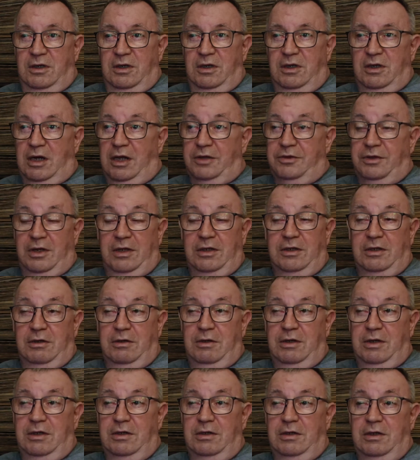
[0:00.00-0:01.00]
And I think
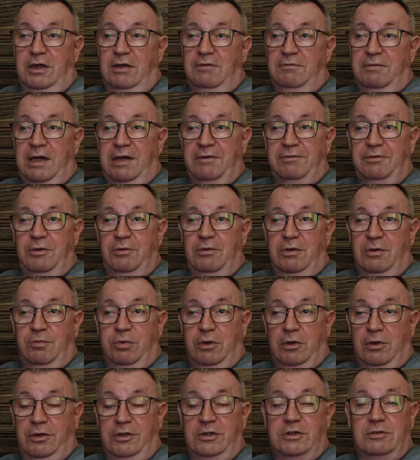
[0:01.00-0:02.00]
you even have to do a
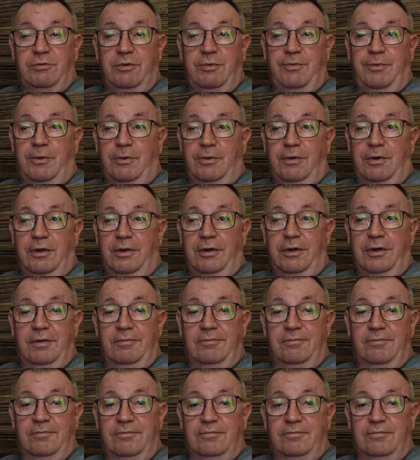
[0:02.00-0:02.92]
police report on it.